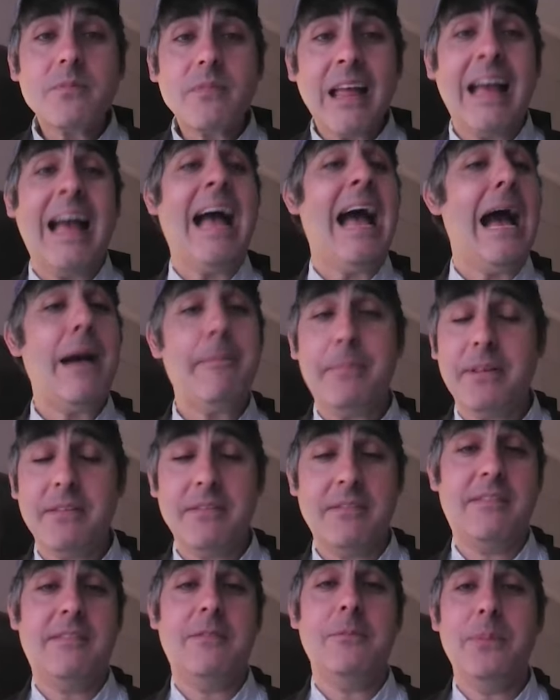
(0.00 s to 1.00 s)

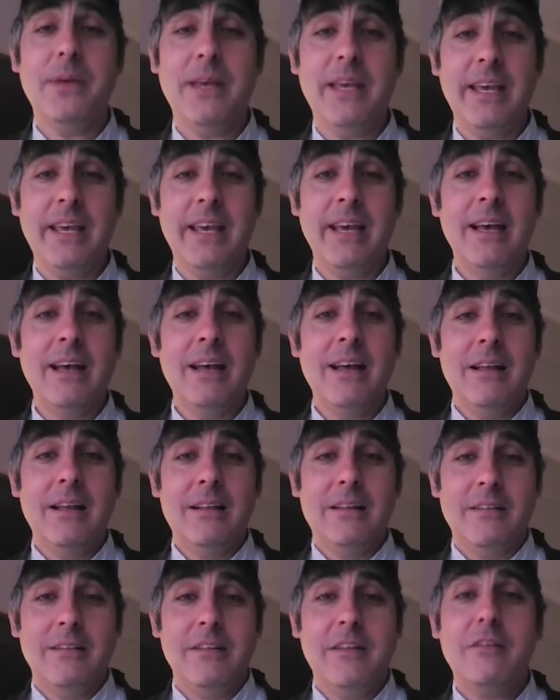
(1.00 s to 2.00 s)
happens to be
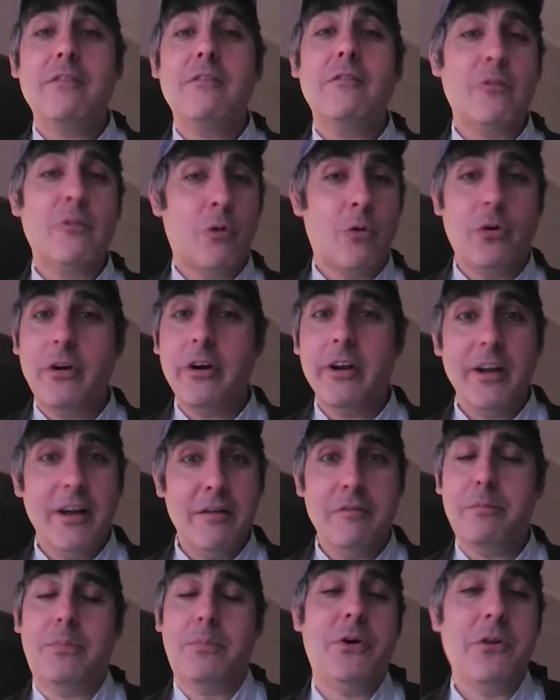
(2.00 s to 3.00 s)
the sort
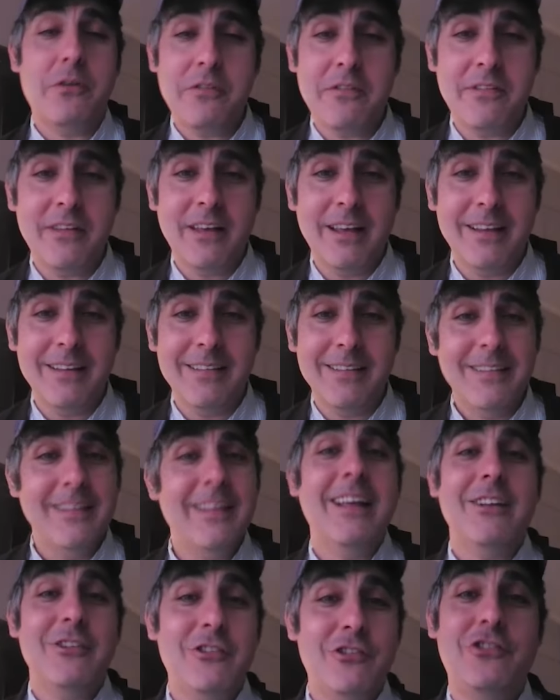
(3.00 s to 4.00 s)
of person
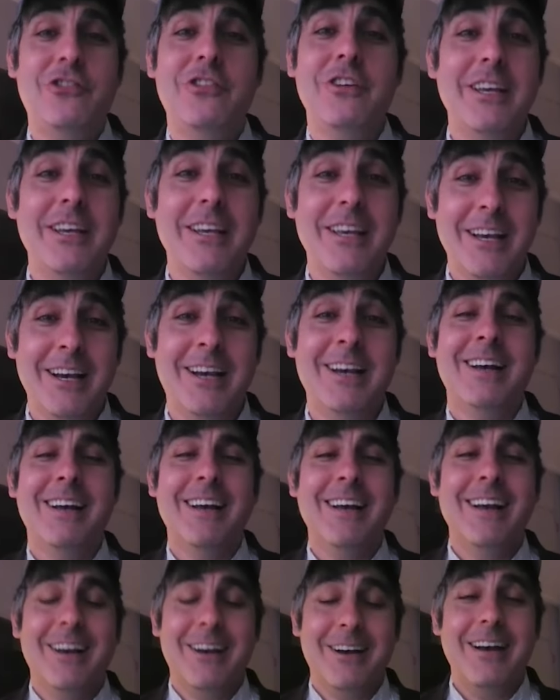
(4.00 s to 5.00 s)
that she,
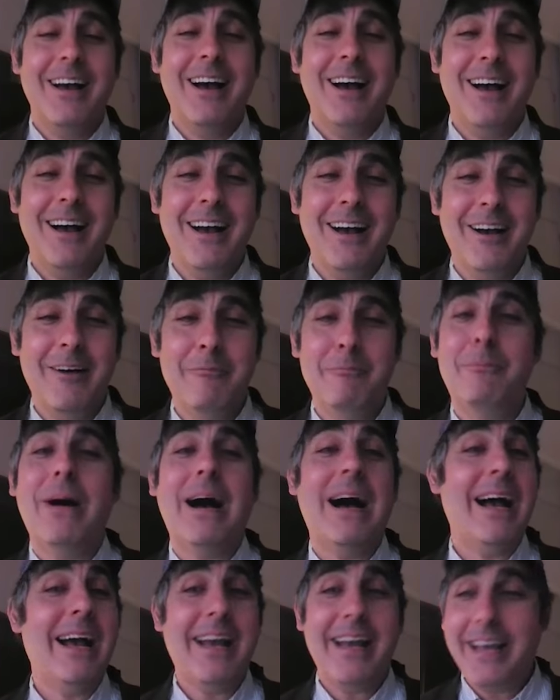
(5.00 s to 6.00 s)
uh,
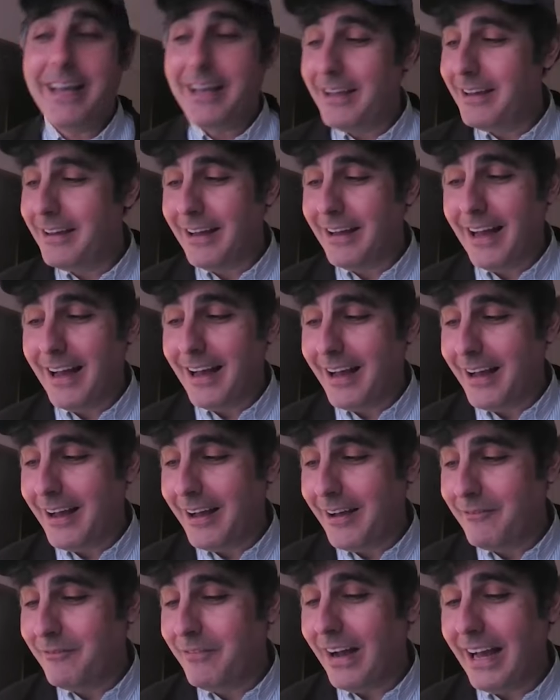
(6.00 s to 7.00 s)
by
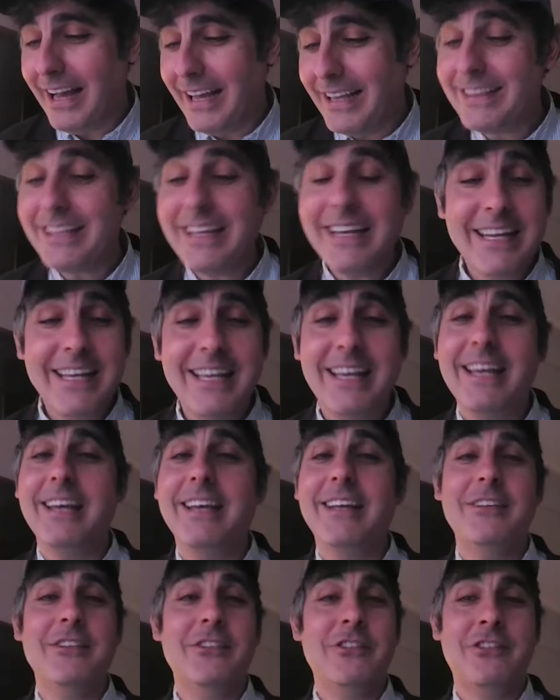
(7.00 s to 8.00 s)
uh, by
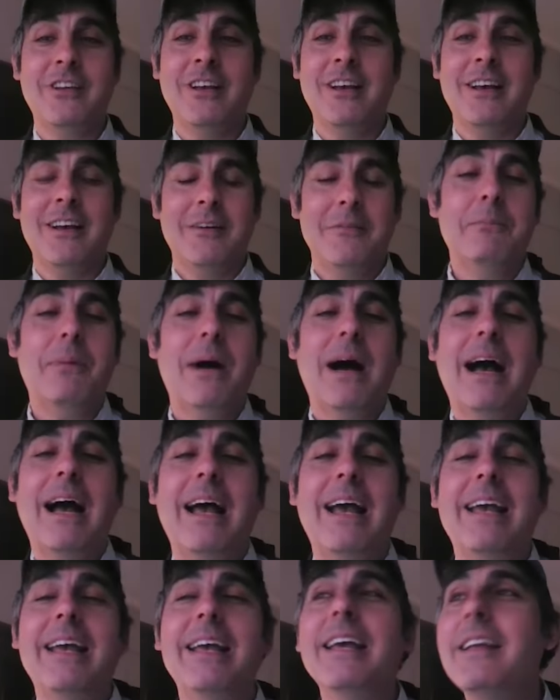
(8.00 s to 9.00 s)
lineage
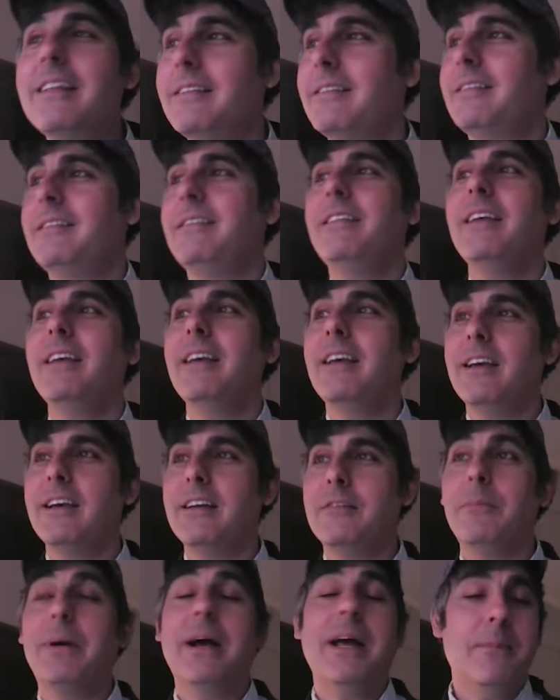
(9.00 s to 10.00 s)
by
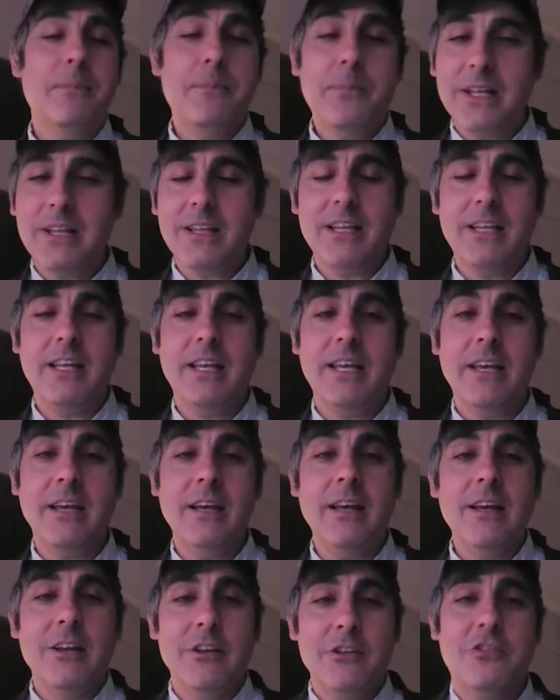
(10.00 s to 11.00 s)
instinct, by
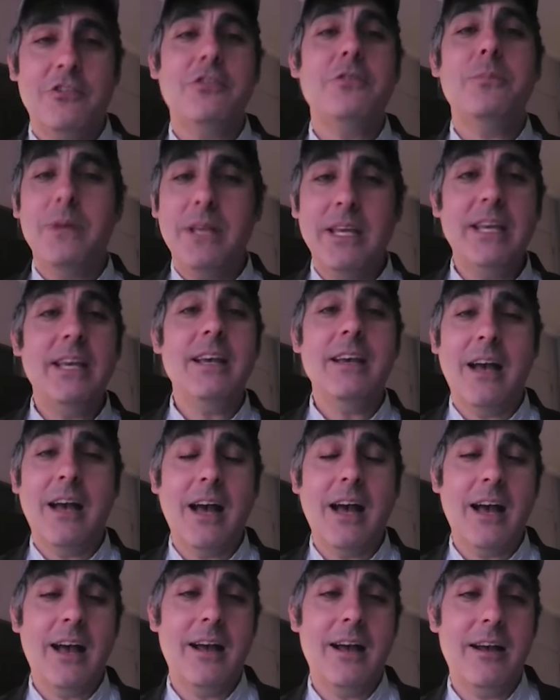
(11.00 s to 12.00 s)
ability, should be
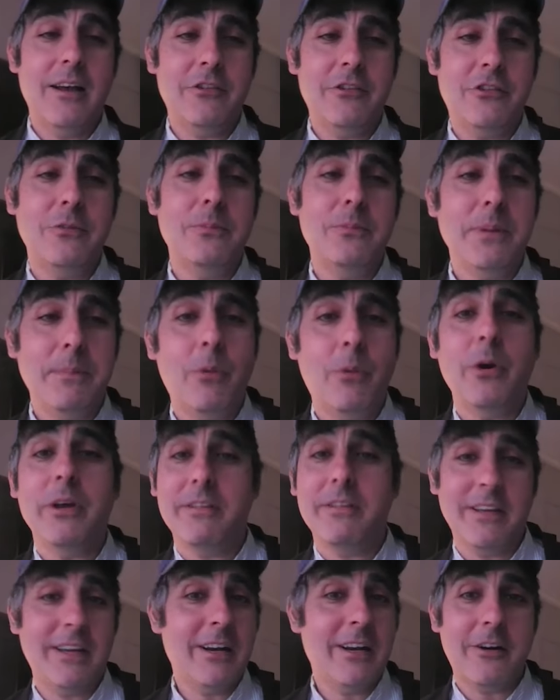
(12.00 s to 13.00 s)
uh, should be
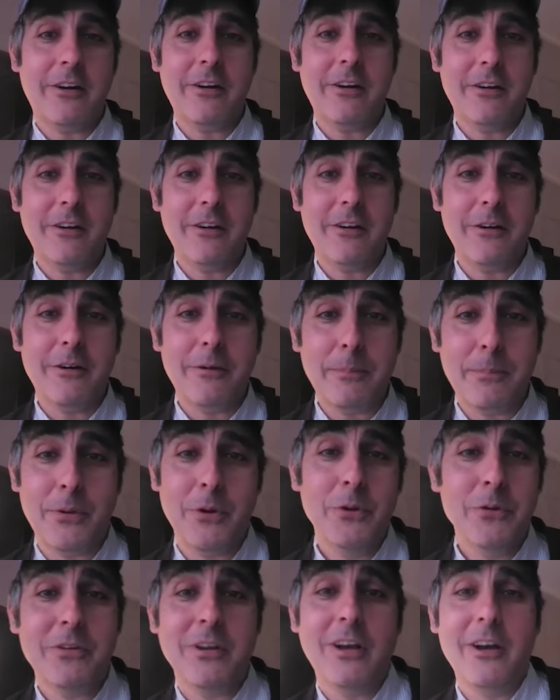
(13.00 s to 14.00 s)
pointing her, her
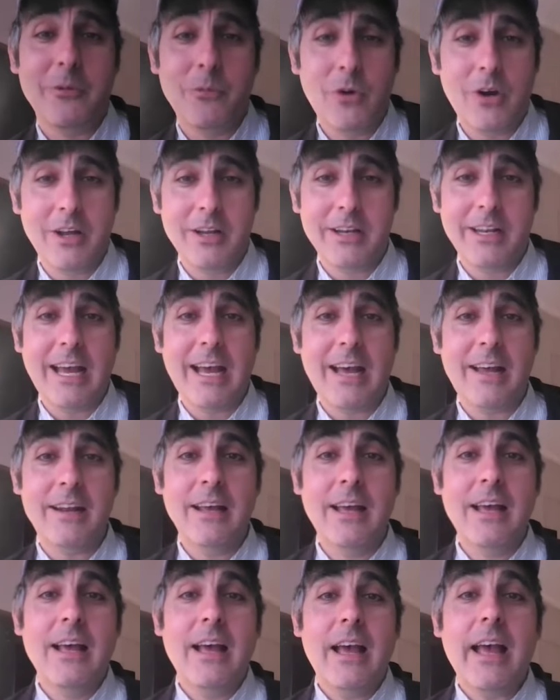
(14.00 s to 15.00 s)
proton wand at,
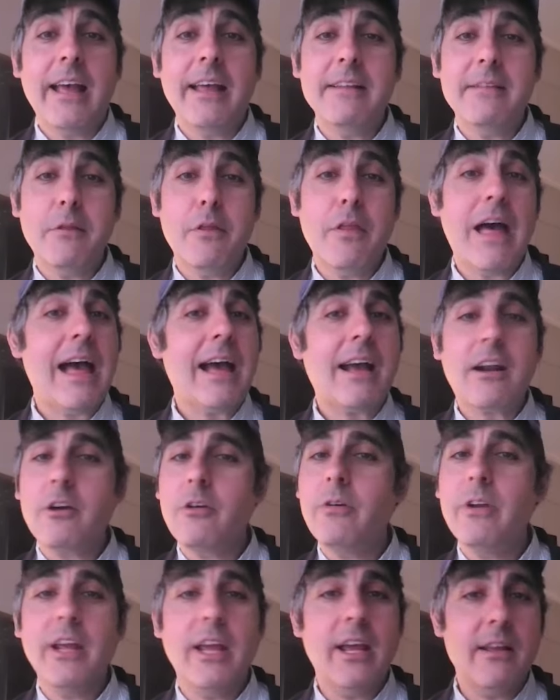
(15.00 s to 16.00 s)
and right. that
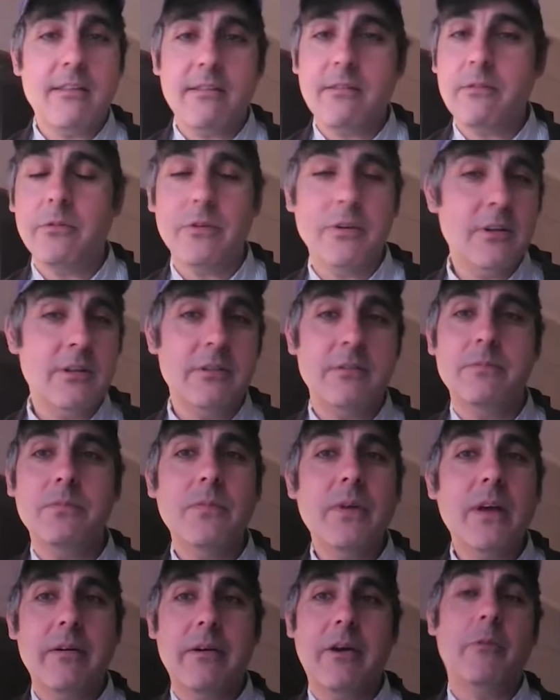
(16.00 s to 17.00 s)
creates a real
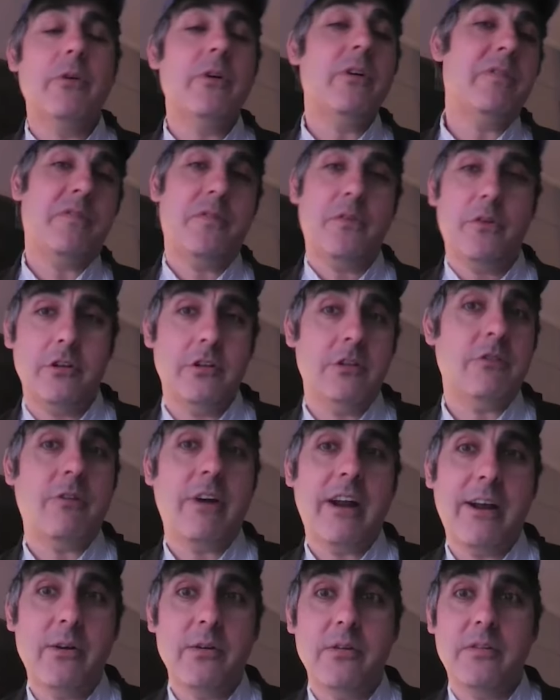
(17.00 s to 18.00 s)
uh, a real fertile
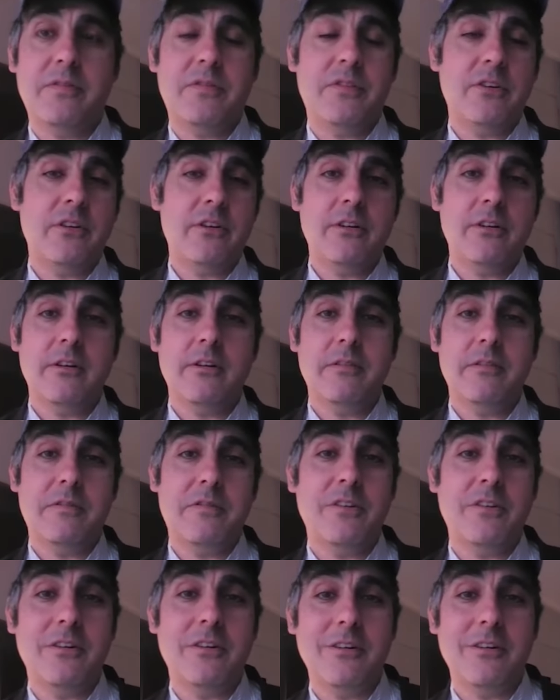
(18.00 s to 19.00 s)
ground for
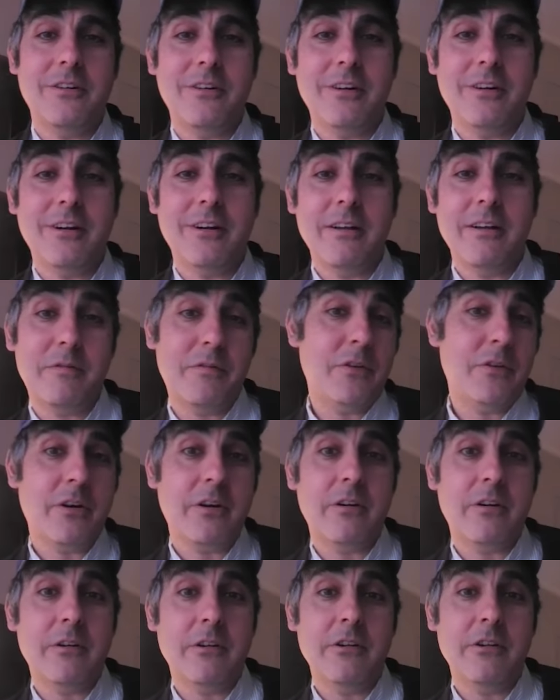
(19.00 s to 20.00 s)
for
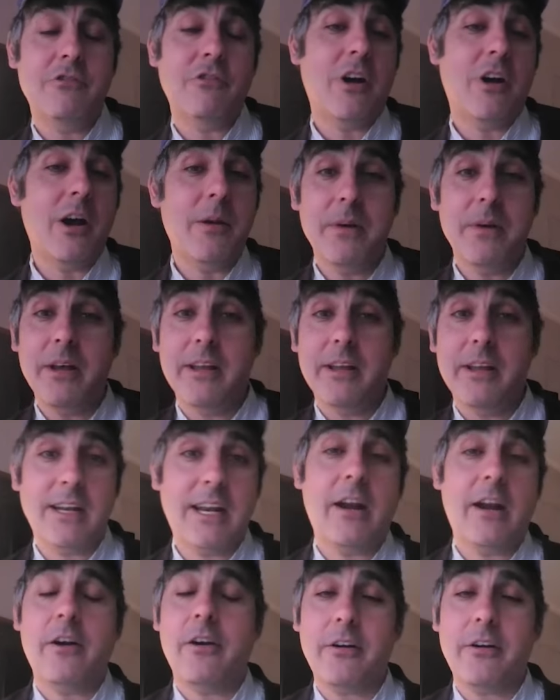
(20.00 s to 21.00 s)
for drama and
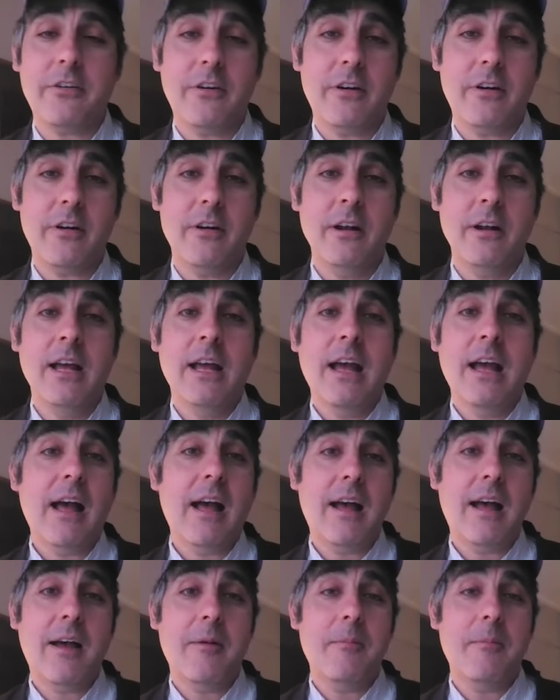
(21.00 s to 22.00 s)
character
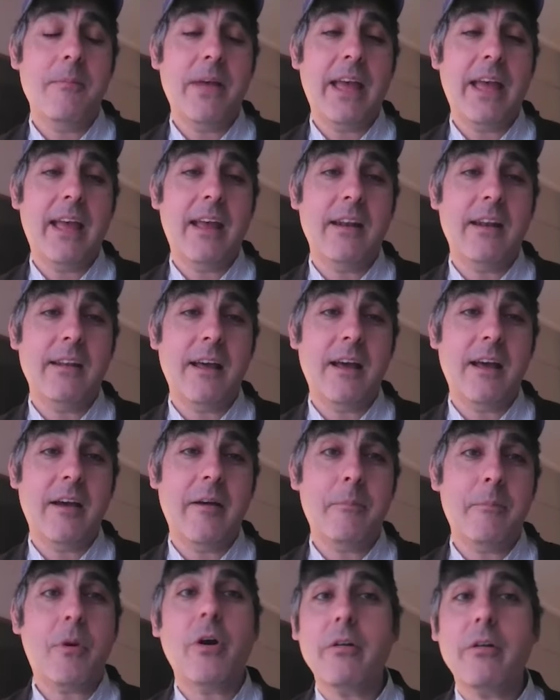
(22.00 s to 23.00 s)
um, and
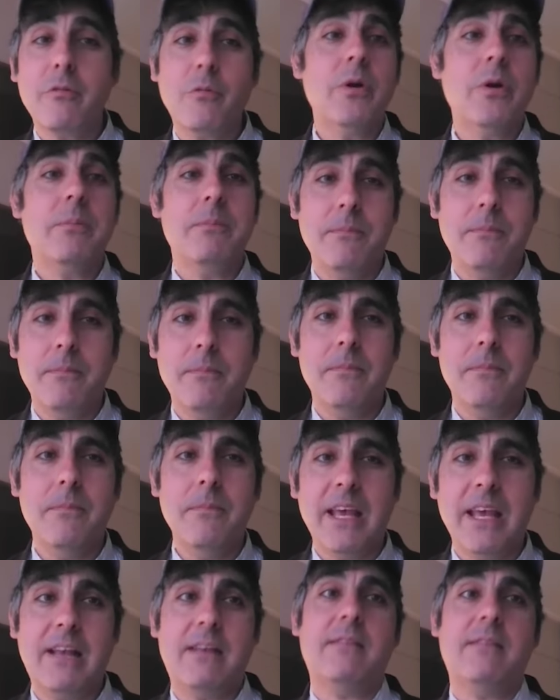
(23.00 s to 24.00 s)
uh, part of what
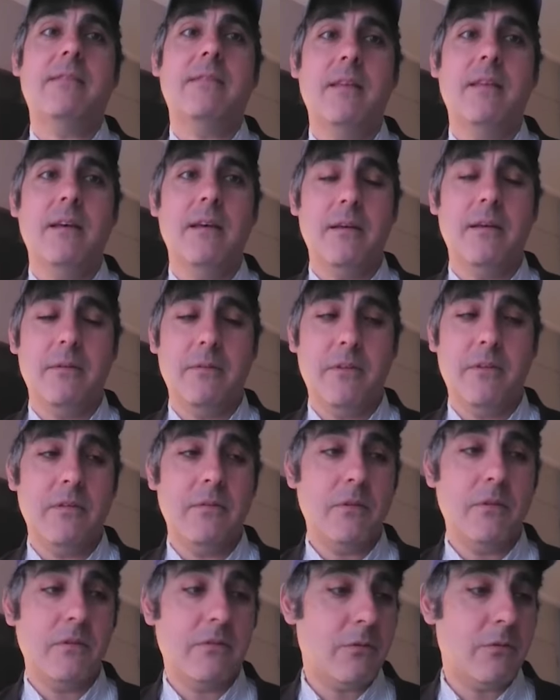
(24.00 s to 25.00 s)
makes the, the,
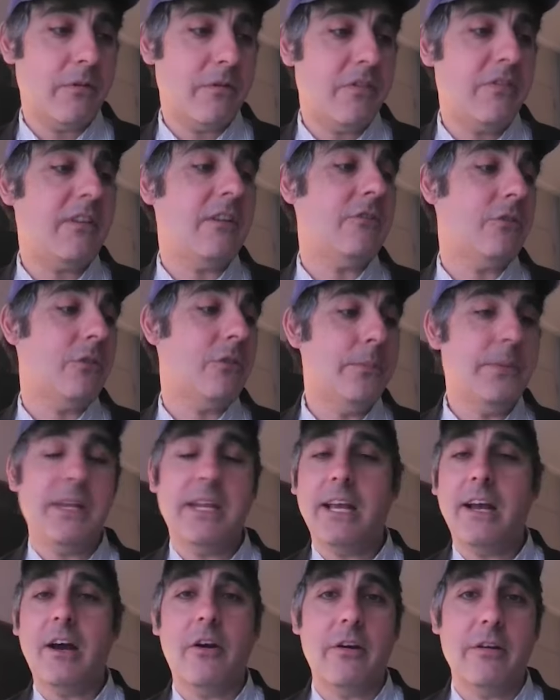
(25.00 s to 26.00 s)
the sort of central
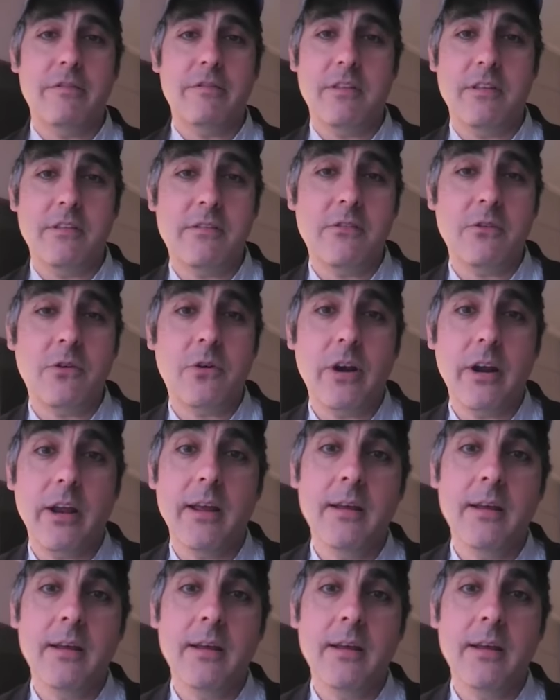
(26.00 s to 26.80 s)
beating heart of this story.